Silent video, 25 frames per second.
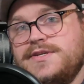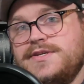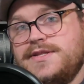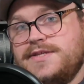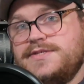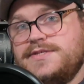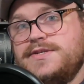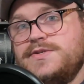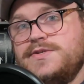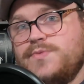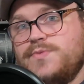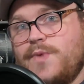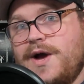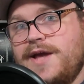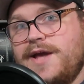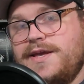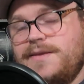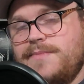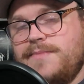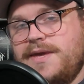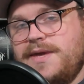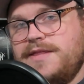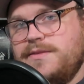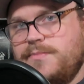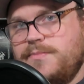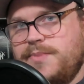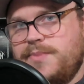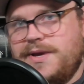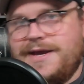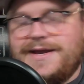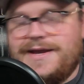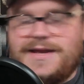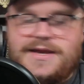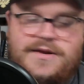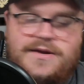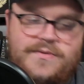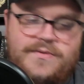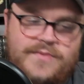And this is why he made the
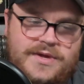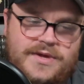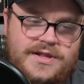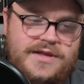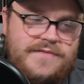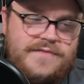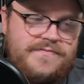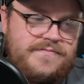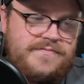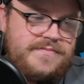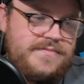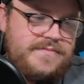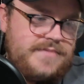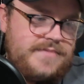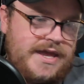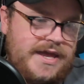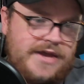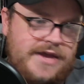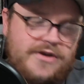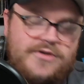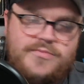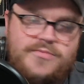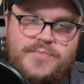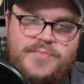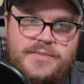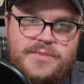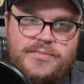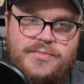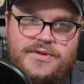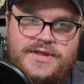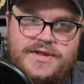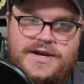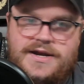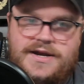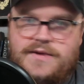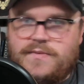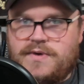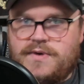pick. And it really angered people
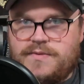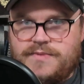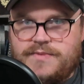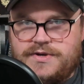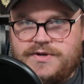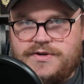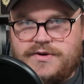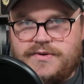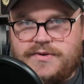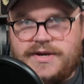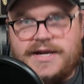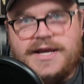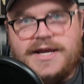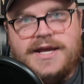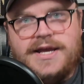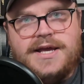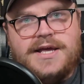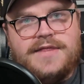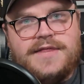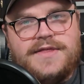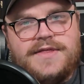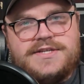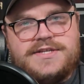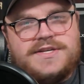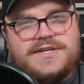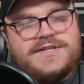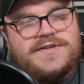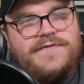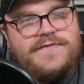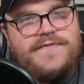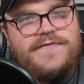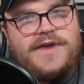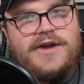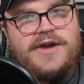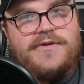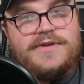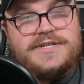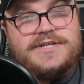that anyone would do it. This is a
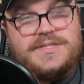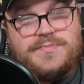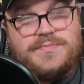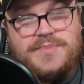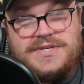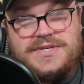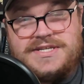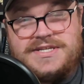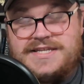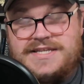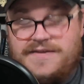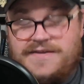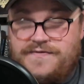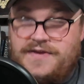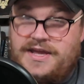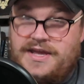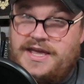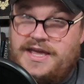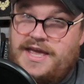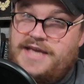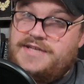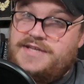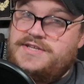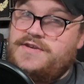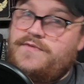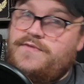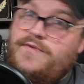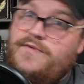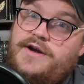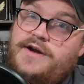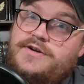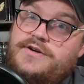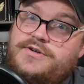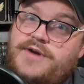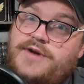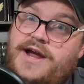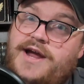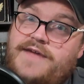very specific case of
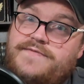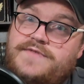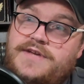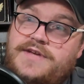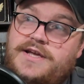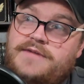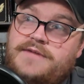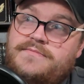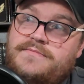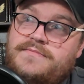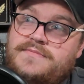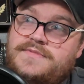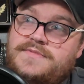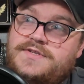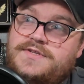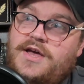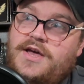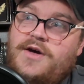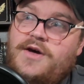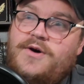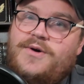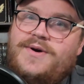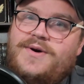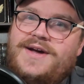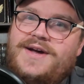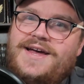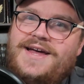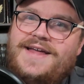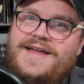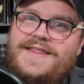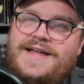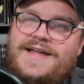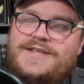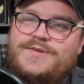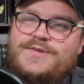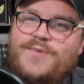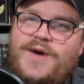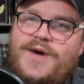rare drafting. So
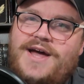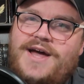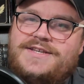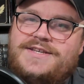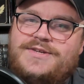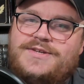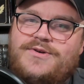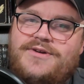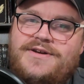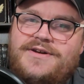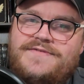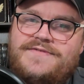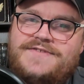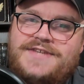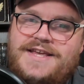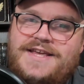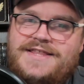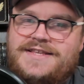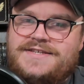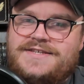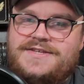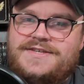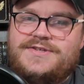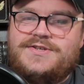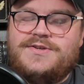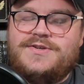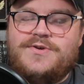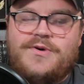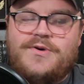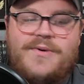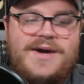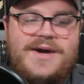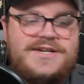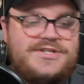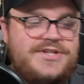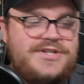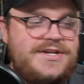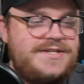that's why I sort of say this is two
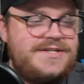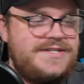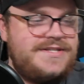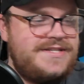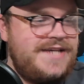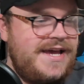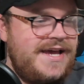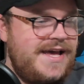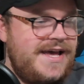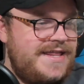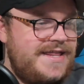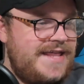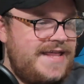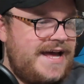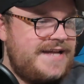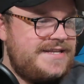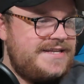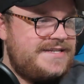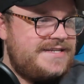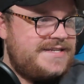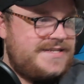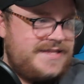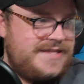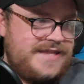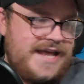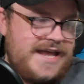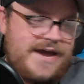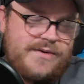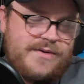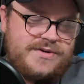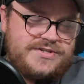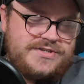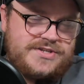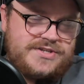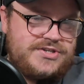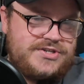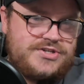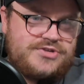questions. That's That
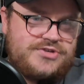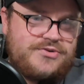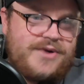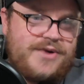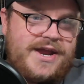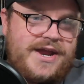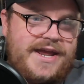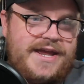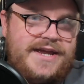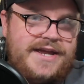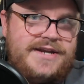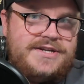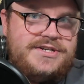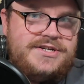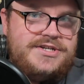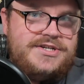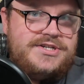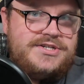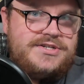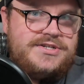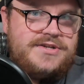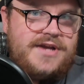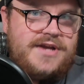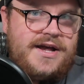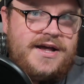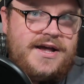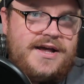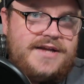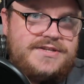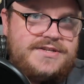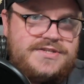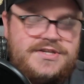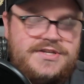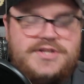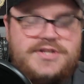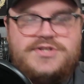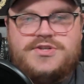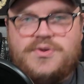was a strange uh,
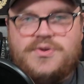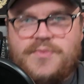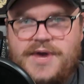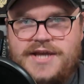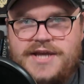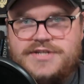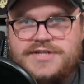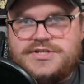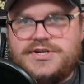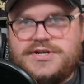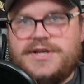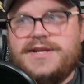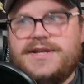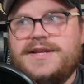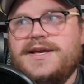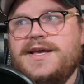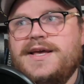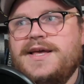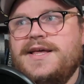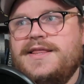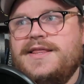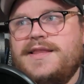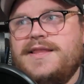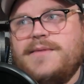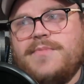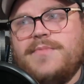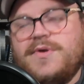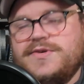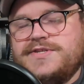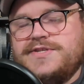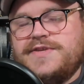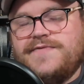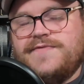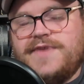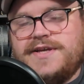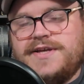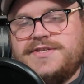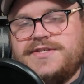situation that
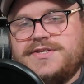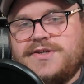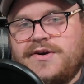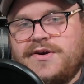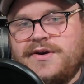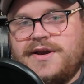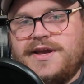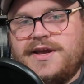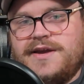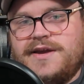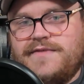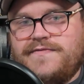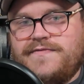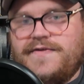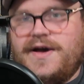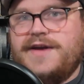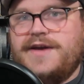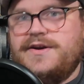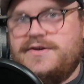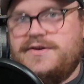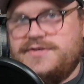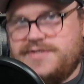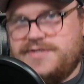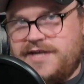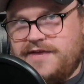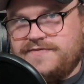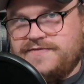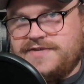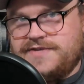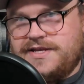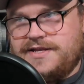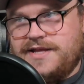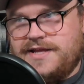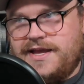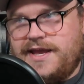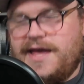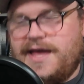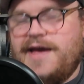most of us aren't going to find ourselves
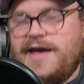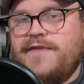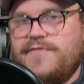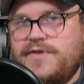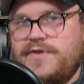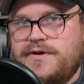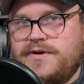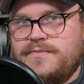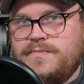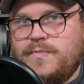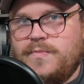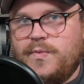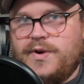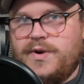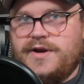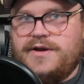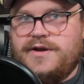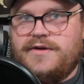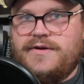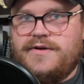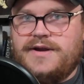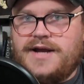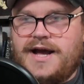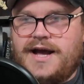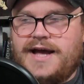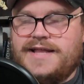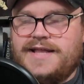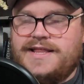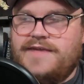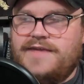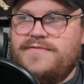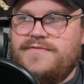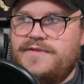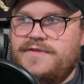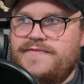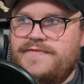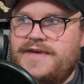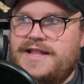in like ever, where you're in a high
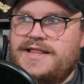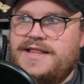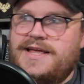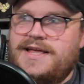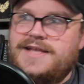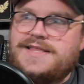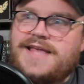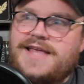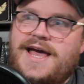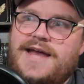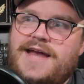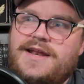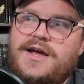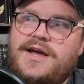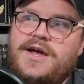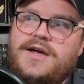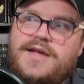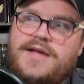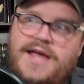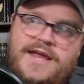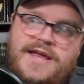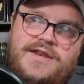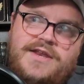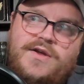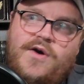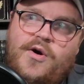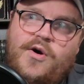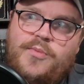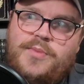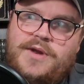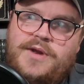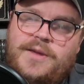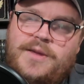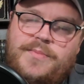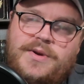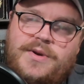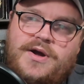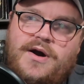level event like that and you
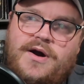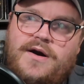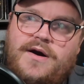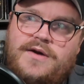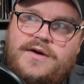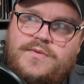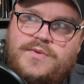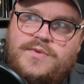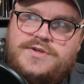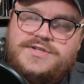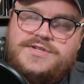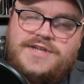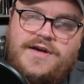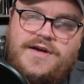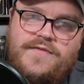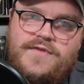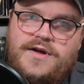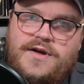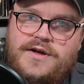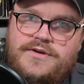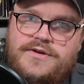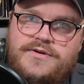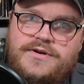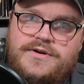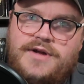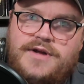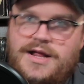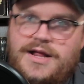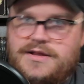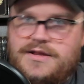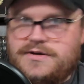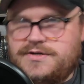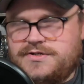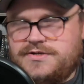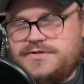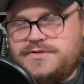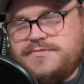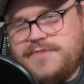open up a card worth several hundred
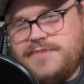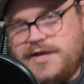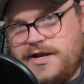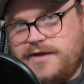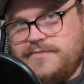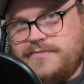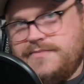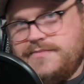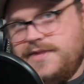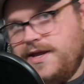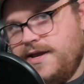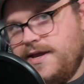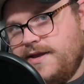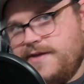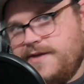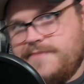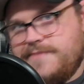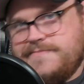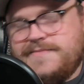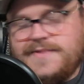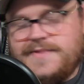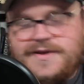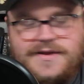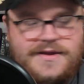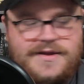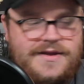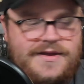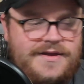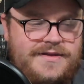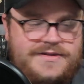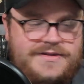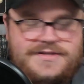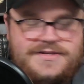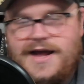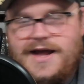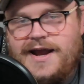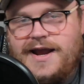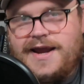dollars. You know, like
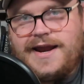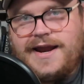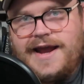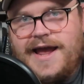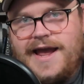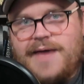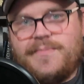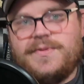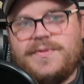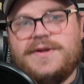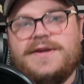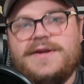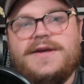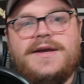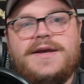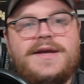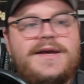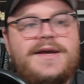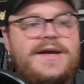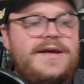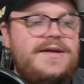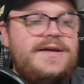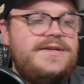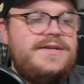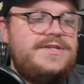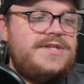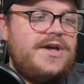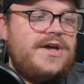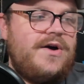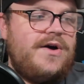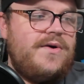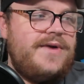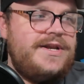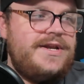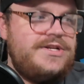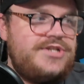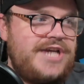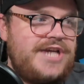it's not going to happen.
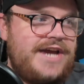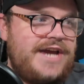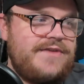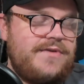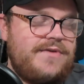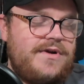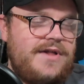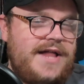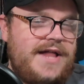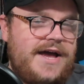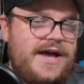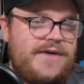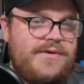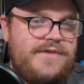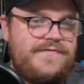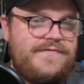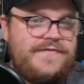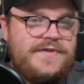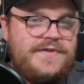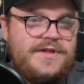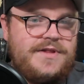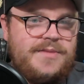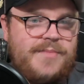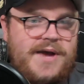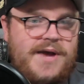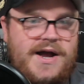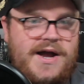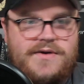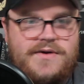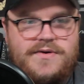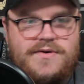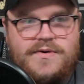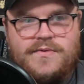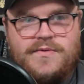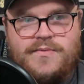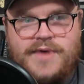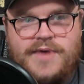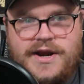So in general, how do I feel
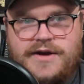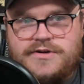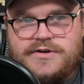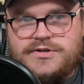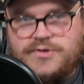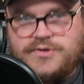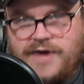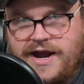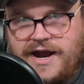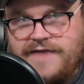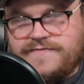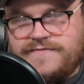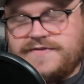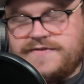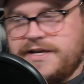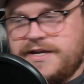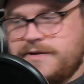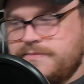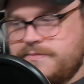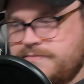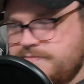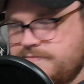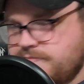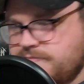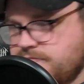about rare drafting?